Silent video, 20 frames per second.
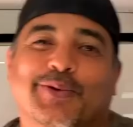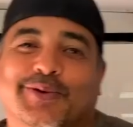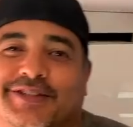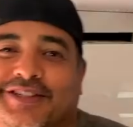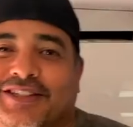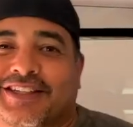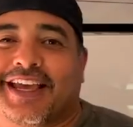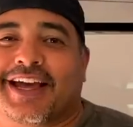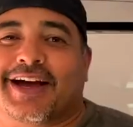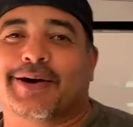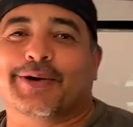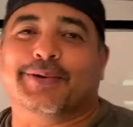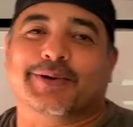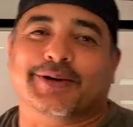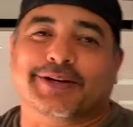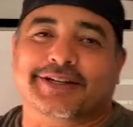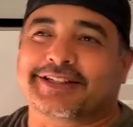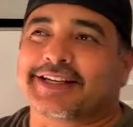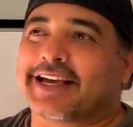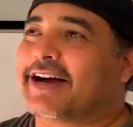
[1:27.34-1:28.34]
We'll see how it
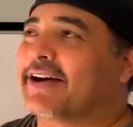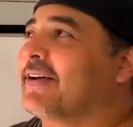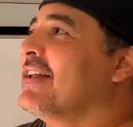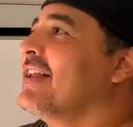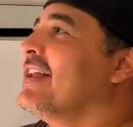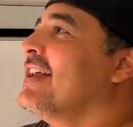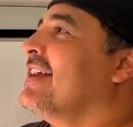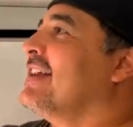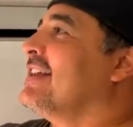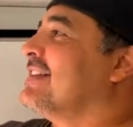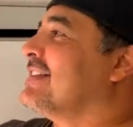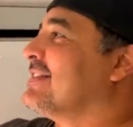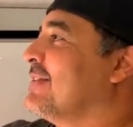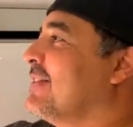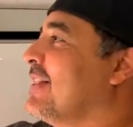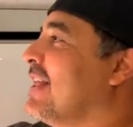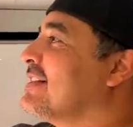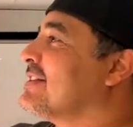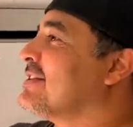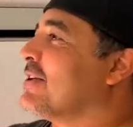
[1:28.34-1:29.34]
works out. So
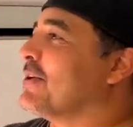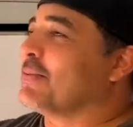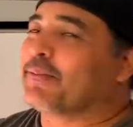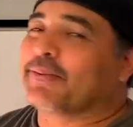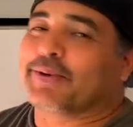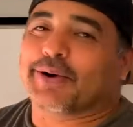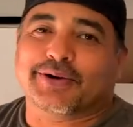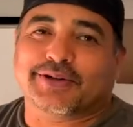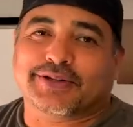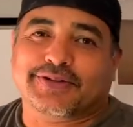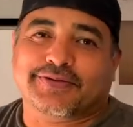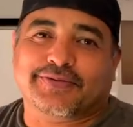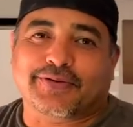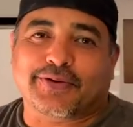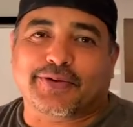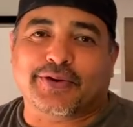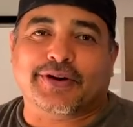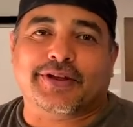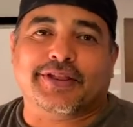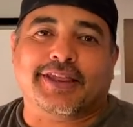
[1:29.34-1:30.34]
that's our approach
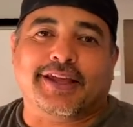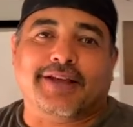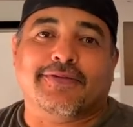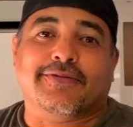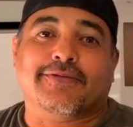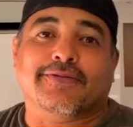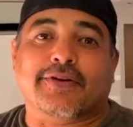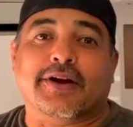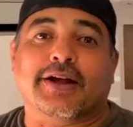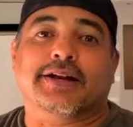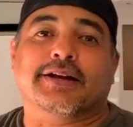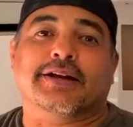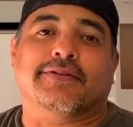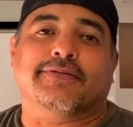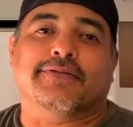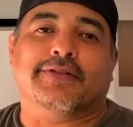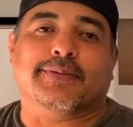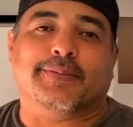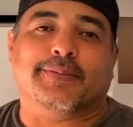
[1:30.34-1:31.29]
for the front of the